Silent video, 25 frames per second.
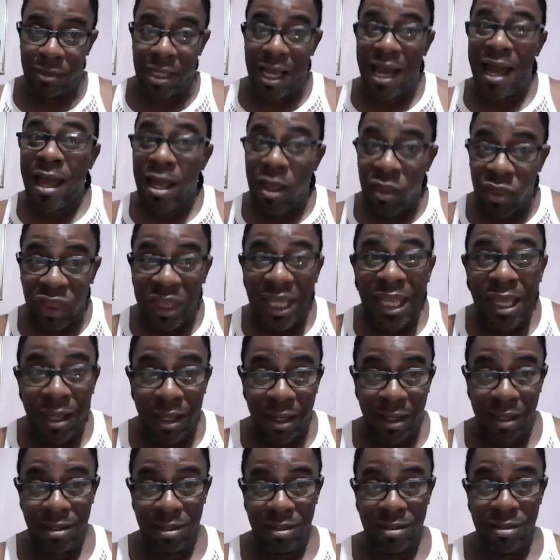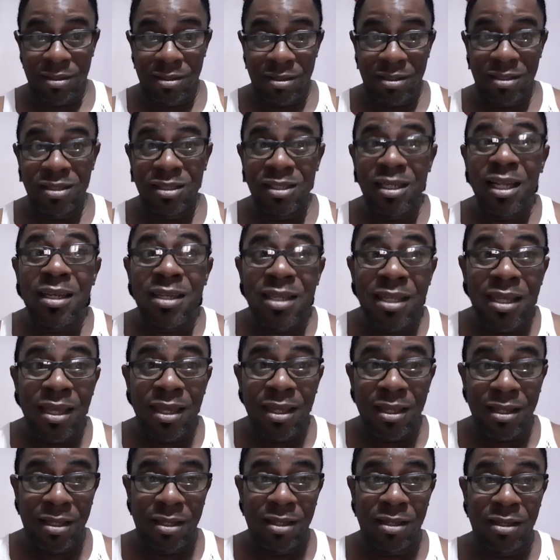I think Shanae
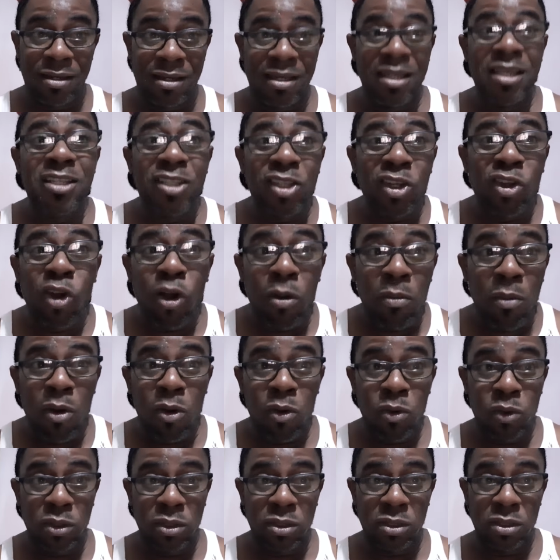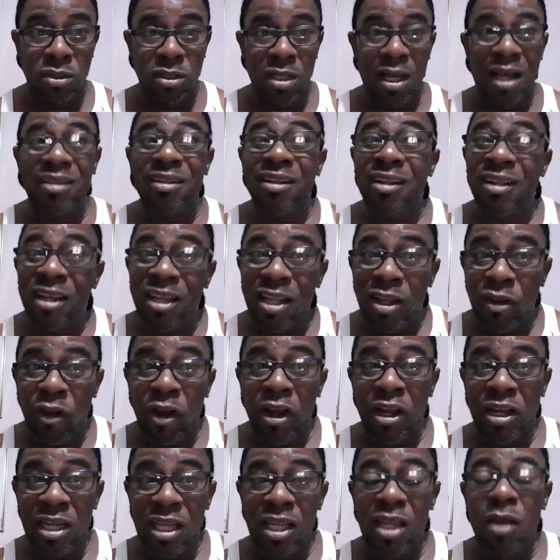need to come out and clear
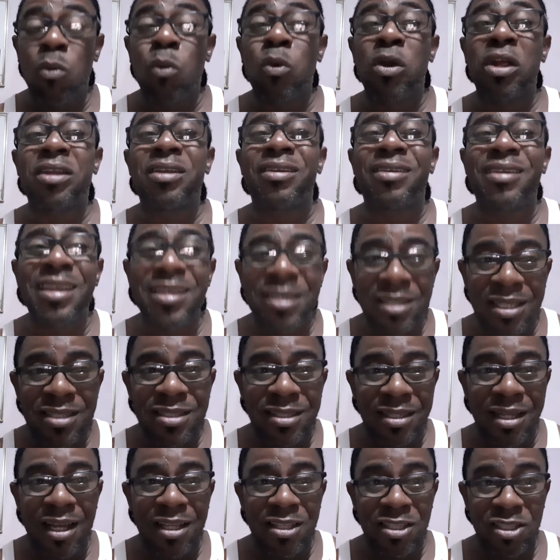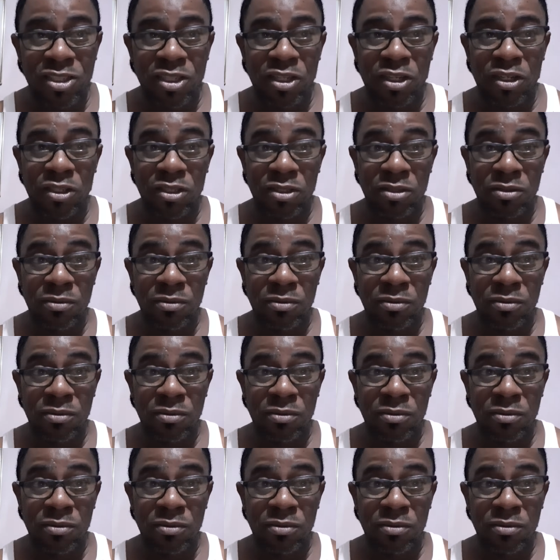her name where this is concerned.